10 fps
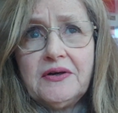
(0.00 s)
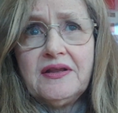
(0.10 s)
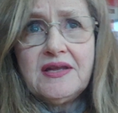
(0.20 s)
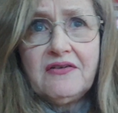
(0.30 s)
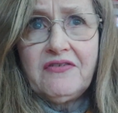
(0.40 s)
and
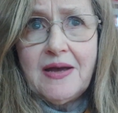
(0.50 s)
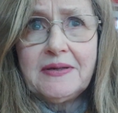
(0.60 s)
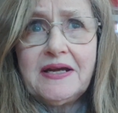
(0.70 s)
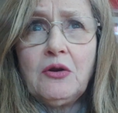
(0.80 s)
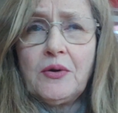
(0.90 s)
then a
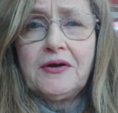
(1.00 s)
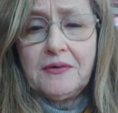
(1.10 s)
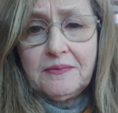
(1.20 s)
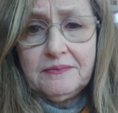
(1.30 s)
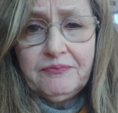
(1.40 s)
family
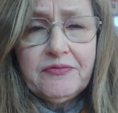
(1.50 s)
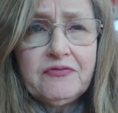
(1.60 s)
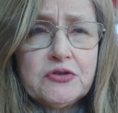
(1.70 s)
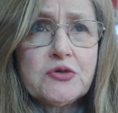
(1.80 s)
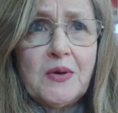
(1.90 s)
lawyer
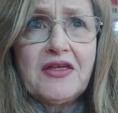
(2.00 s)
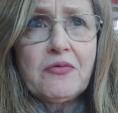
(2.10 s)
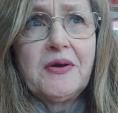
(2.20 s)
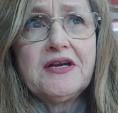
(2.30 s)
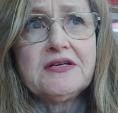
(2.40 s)
for
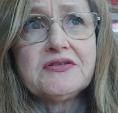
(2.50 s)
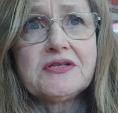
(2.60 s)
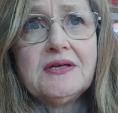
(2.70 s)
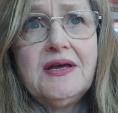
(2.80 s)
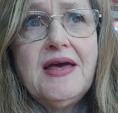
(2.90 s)
23 years.
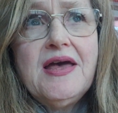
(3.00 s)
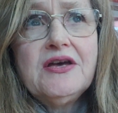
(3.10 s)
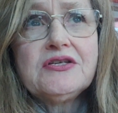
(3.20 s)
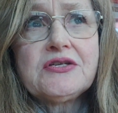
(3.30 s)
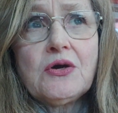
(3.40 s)

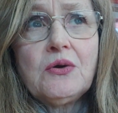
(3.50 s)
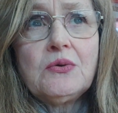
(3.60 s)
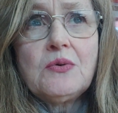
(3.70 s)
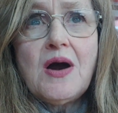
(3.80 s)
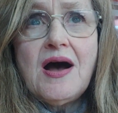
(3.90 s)

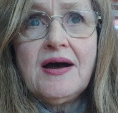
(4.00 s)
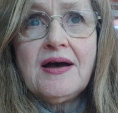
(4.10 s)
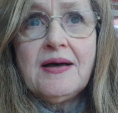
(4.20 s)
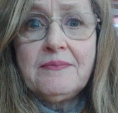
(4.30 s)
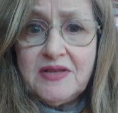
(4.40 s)
So
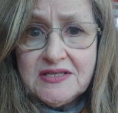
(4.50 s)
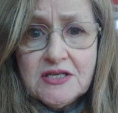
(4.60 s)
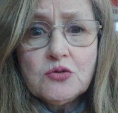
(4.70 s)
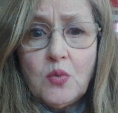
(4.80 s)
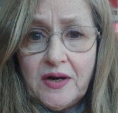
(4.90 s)
this
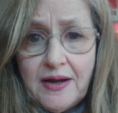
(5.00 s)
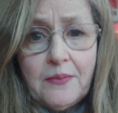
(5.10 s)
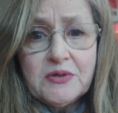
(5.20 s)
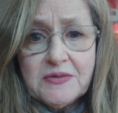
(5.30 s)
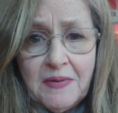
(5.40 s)
is what I
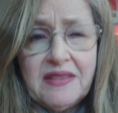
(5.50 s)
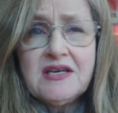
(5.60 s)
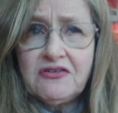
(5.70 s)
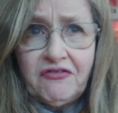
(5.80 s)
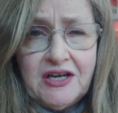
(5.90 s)
was made.
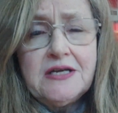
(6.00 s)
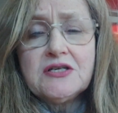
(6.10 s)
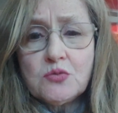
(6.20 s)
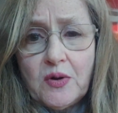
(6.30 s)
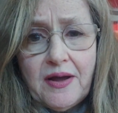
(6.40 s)
This fight
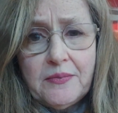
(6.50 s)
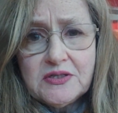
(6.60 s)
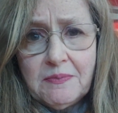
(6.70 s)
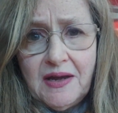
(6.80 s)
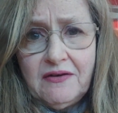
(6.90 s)
is what I
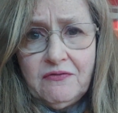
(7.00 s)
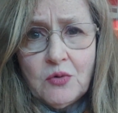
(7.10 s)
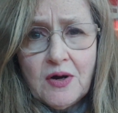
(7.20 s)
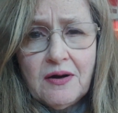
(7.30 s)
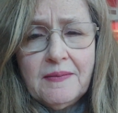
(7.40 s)
was made
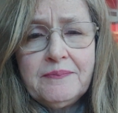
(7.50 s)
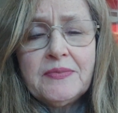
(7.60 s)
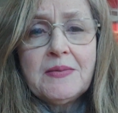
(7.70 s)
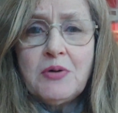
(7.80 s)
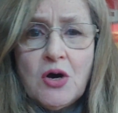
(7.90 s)
for.
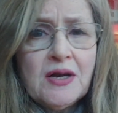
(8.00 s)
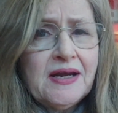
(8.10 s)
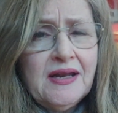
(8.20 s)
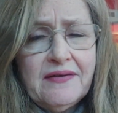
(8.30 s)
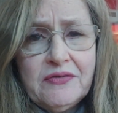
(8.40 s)
Paul, I
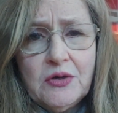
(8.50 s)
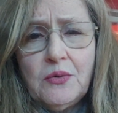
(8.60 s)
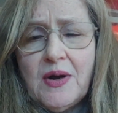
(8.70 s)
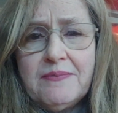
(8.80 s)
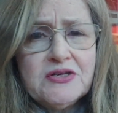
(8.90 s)
love
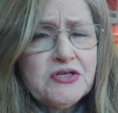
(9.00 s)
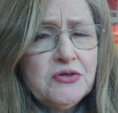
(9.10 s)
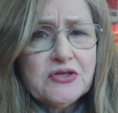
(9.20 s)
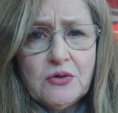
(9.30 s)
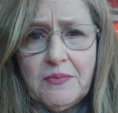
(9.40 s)
you. I miss you
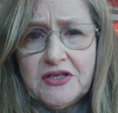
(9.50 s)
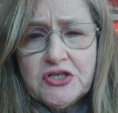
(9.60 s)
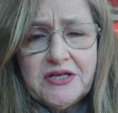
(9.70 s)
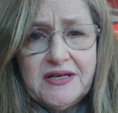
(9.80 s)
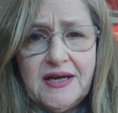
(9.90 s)
so
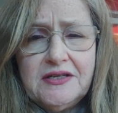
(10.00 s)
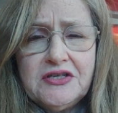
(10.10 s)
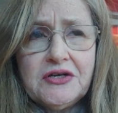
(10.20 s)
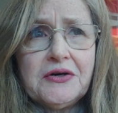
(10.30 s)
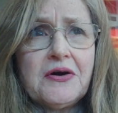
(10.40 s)
much today,
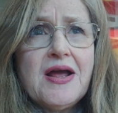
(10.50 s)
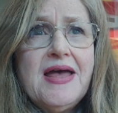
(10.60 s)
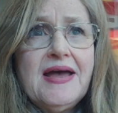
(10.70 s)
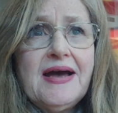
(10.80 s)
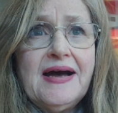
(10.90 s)
dear.
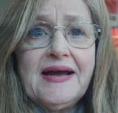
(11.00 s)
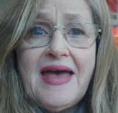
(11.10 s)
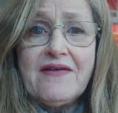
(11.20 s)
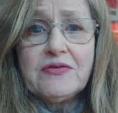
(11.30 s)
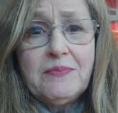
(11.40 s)
I
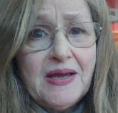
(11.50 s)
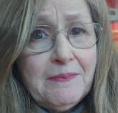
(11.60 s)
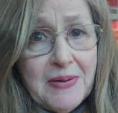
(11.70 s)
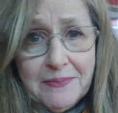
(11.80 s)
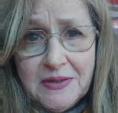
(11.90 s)
have a big
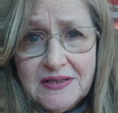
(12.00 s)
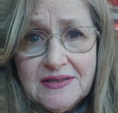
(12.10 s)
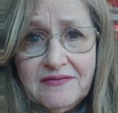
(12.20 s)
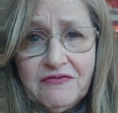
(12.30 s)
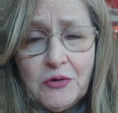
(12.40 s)

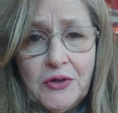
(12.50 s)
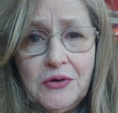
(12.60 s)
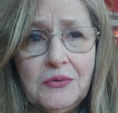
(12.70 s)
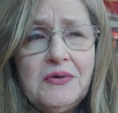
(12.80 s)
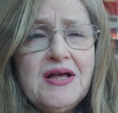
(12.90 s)
pumpkin for
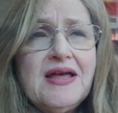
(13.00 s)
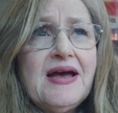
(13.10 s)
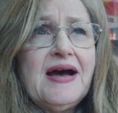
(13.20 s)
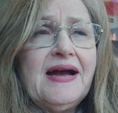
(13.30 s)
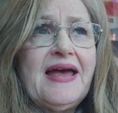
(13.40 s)
you.
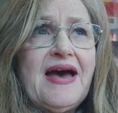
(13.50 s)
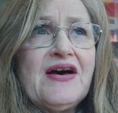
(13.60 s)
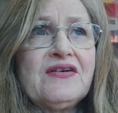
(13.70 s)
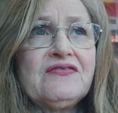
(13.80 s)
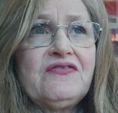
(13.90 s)
I
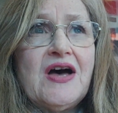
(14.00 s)
have